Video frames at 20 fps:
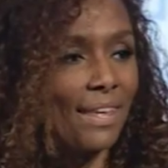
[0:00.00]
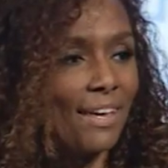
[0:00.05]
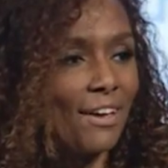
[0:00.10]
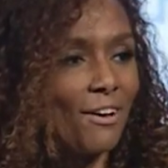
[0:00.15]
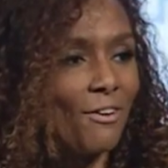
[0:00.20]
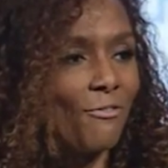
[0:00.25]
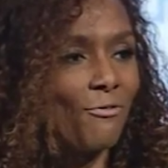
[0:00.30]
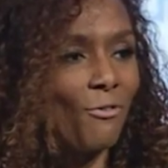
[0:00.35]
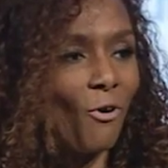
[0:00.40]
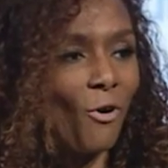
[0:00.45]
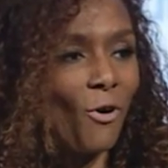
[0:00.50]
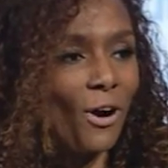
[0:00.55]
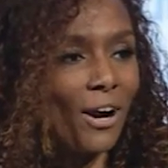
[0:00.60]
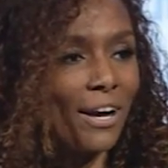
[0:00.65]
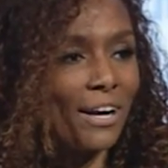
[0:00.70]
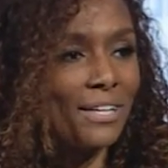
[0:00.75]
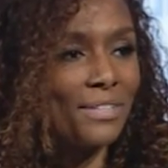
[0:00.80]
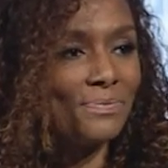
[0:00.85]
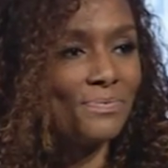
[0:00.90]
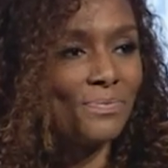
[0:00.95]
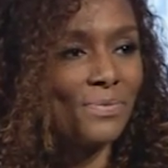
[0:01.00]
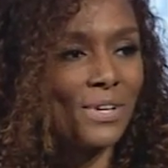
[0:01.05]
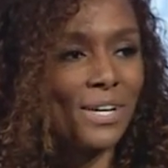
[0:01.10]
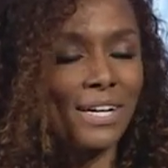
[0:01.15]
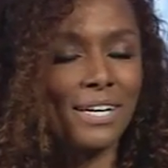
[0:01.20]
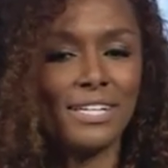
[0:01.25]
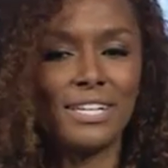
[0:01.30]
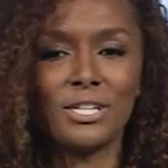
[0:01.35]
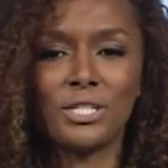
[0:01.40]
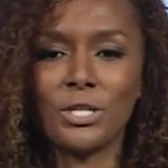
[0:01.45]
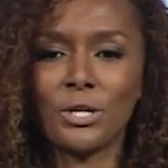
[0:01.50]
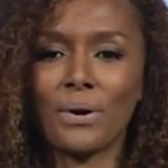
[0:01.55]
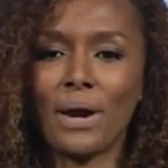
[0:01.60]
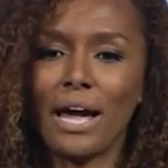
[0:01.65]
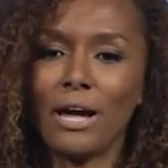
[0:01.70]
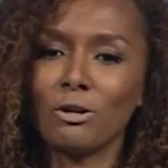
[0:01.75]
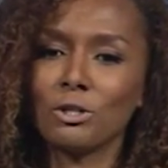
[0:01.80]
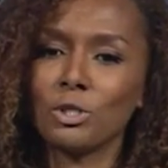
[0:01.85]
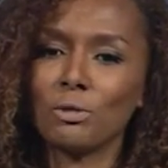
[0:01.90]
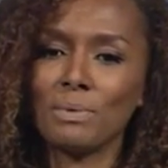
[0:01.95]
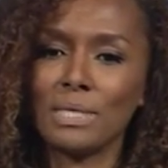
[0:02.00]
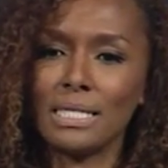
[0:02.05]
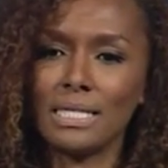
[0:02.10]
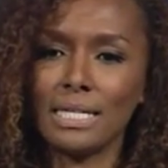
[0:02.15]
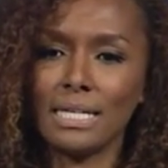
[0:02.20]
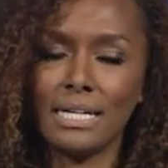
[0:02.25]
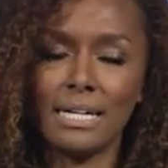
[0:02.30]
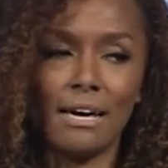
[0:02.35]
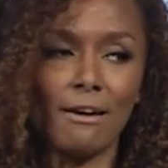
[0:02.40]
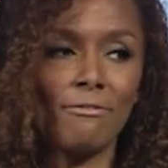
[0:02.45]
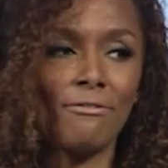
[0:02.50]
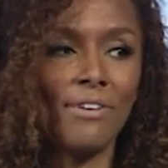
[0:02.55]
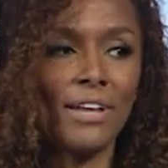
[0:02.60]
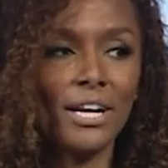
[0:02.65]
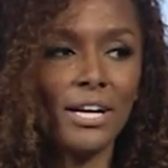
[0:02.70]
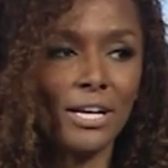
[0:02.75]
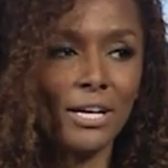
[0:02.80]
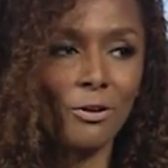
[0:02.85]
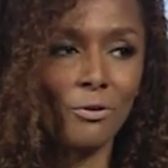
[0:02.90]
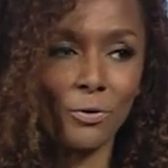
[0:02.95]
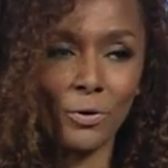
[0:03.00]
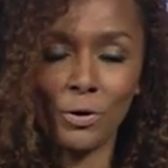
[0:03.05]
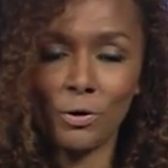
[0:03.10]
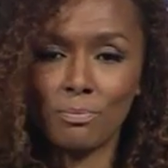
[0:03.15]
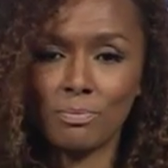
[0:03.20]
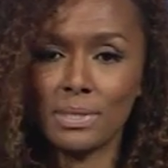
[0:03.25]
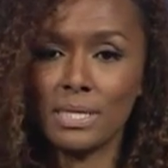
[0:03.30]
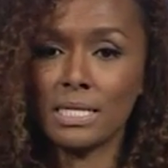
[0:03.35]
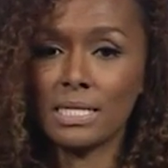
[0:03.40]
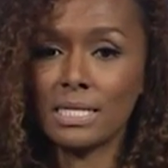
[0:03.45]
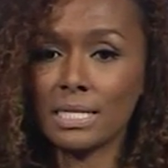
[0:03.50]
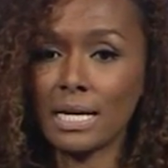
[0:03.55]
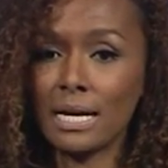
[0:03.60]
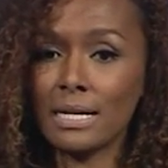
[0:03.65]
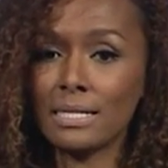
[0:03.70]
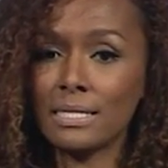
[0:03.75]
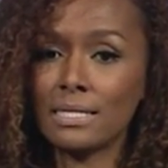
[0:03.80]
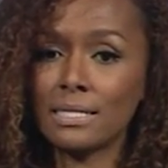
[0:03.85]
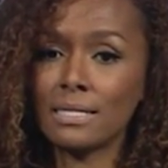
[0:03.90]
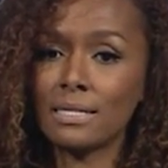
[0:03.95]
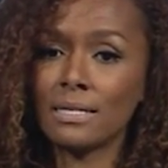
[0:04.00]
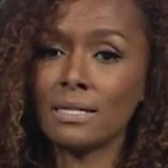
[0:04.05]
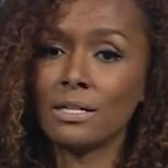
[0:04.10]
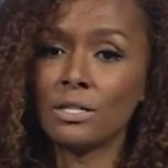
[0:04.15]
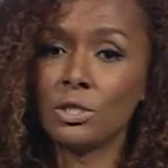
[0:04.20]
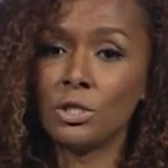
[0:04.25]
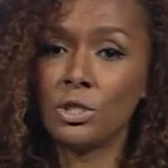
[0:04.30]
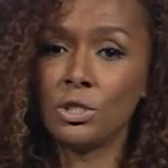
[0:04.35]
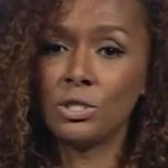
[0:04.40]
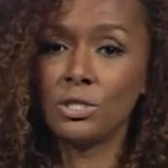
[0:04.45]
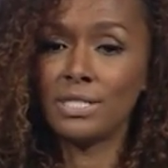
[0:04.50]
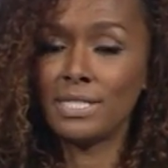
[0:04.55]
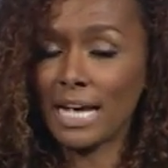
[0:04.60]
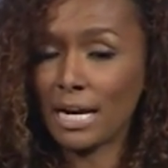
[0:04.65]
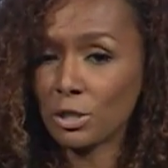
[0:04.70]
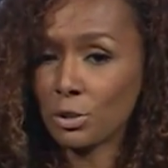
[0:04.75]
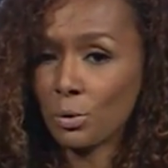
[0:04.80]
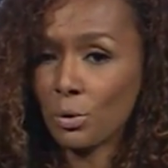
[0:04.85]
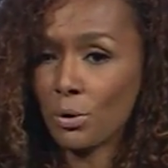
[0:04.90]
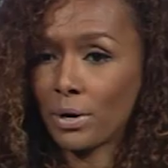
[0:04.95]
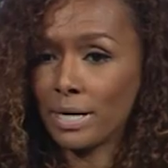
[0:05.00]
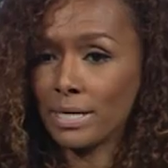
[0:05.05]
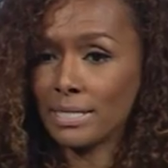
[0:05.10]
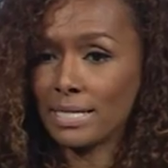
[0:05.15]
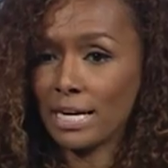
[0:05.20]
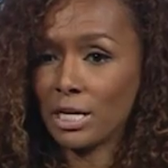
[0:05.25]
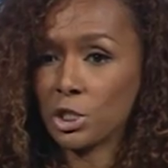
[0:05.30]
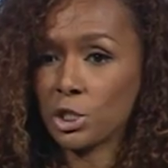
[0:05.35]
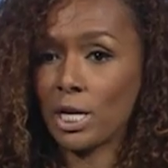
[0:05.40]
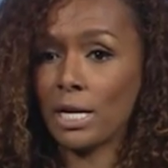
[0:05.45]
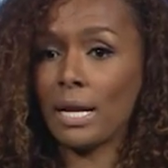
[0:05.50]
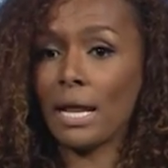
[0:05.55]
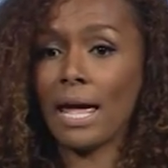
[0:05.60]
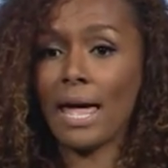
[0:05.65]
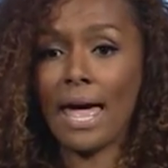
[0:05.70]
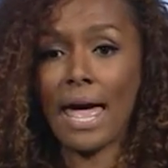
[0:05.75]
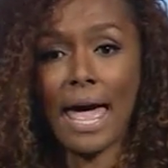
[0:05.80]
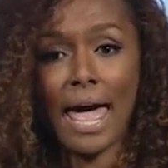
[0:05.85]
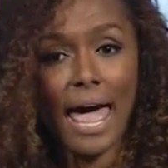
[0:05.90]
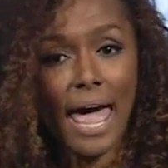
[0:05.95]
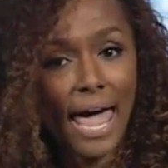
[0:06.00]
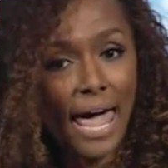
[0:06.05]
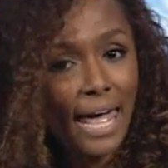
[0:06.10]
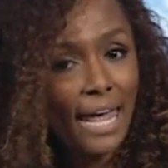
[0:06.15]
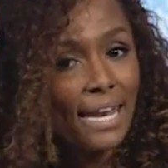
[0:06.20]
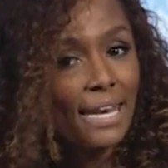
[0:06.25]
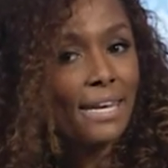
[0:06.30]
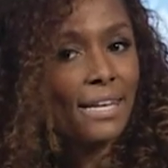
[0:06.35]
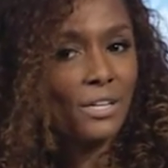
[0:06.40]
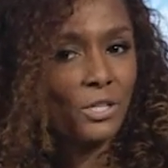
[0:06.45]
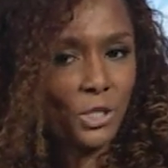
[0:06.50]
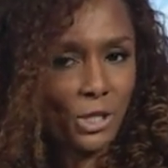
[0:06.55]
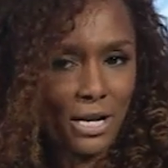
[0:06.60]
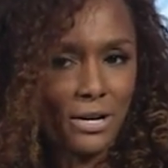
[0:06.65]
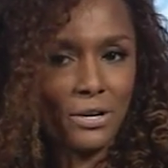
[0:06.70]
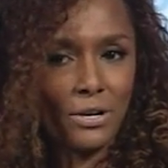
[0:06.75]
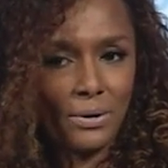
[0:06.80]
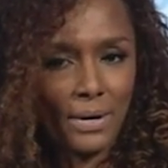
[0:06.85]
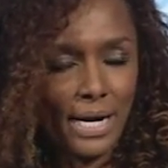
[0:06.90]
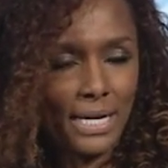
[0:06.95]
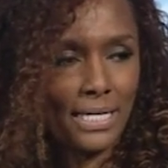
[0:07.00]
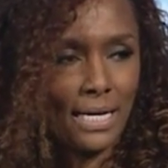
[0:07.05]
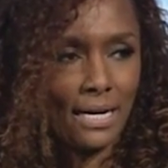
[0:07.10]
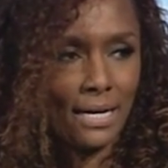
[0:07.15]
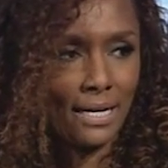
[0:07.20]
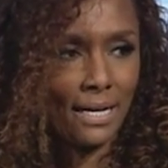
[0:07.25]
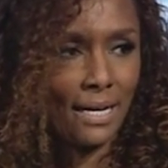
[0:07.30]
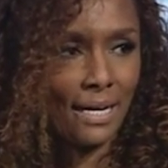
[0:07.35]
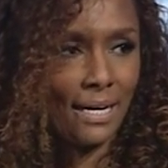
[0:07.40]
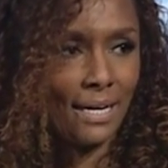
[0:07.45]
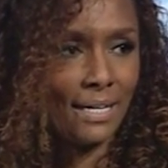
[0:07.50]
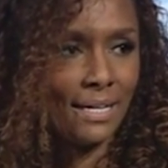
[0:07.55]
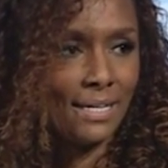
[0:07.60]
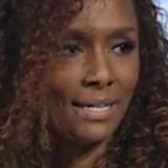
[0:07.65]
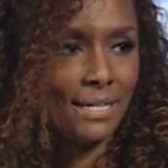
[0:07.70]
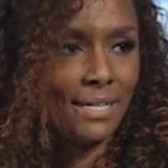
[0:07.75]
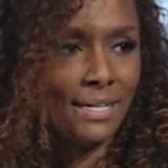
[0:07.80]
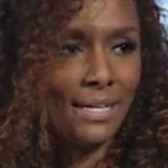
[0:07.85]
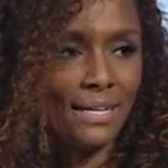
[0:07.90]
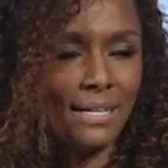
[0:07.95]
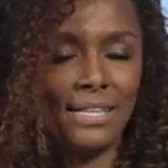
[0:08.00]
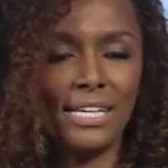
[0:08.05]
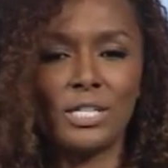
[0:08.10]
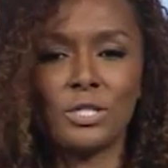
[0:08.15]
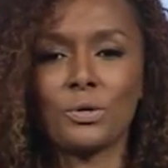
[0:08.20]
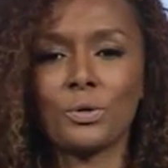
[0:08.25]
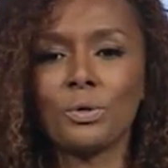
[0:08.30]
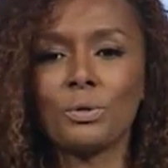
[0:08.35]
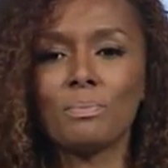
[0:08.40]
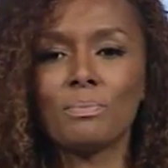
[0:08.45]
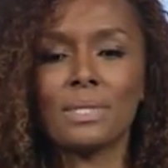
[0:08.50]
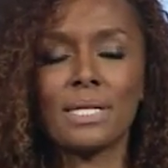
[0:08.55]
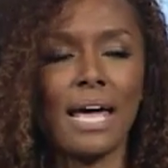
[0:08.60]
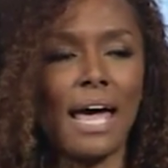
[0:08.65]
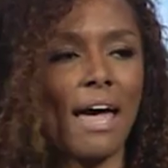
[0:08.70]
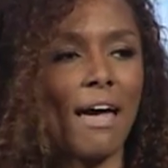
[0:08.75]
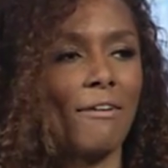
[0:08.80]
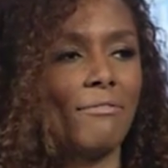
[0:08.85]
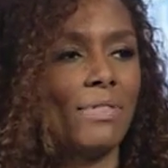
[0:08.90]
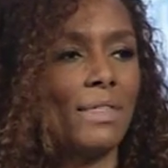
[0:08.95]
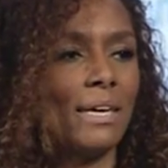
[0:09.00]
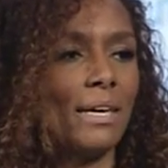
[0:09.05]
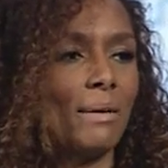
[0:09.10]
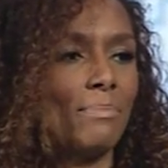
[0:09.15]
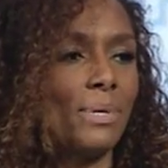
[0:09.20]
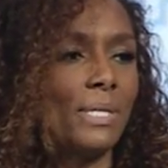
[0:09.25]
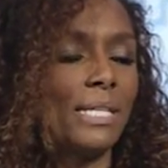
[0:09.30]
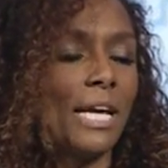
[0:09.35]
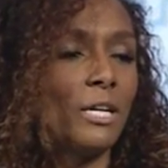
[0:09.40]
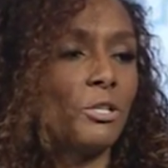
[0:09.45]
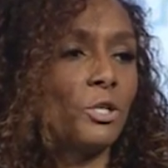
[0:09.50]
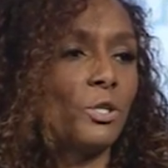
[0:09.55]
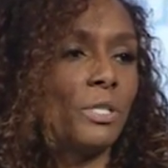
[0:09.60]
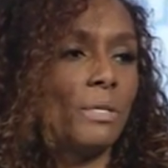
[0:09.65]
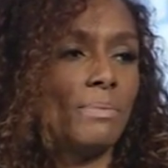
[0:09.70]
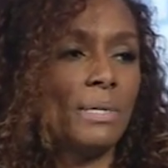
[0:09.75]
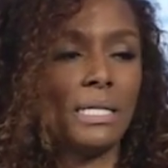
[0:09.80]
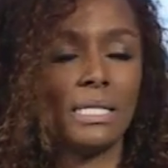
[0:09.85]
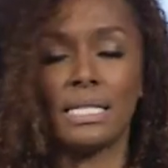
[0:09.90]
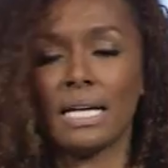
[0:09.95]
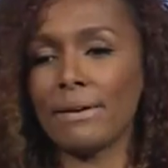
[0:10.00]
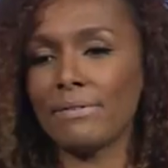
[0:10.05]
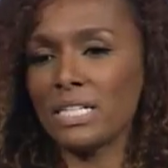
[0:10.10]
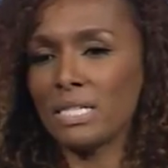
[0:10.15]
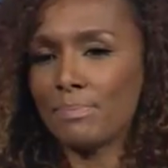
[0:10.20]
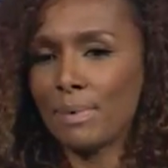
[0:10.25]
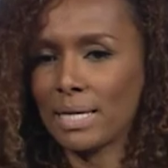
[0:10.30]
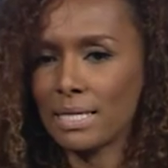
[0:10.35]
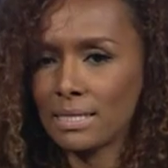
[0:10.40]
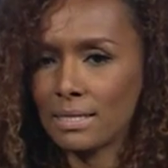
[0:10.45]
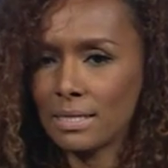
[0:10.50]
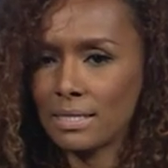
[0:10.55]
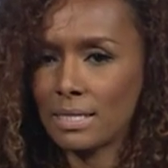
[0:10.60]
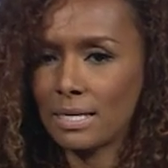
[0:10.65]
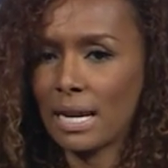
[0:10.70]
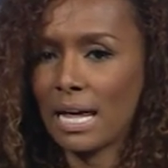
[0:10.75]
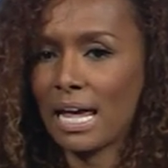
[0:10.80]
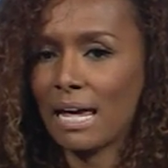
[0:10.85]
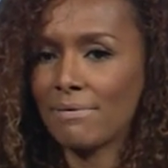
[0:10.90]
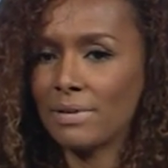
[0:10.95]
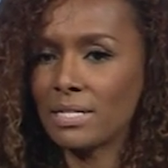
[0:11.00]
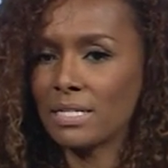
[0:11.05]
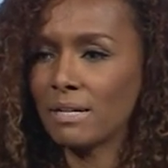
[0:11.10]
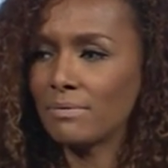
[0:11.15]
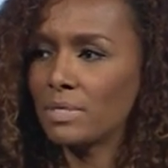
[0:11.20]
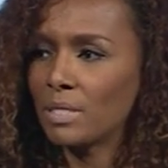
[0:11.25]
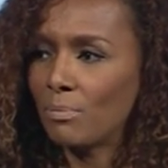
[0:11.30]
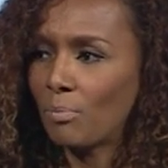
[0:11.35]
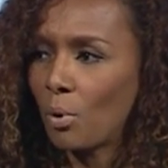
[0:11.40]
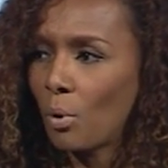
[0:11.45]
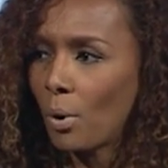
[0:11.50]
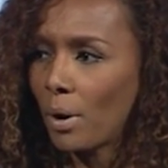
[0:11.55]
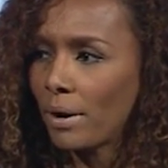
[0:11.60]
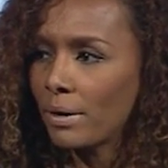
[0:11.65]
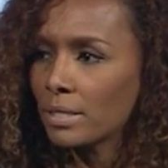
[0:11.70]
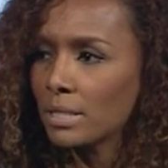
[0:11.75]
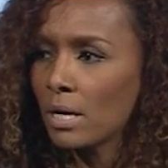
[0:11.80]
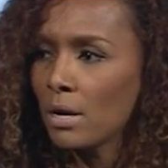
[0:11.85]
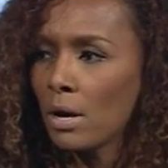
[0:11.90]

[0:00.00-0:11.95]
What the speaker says: 4, does your LGBT affinity group discuss sexual orientation and gender identity? These groups have the potential to be safe spaces and havens of support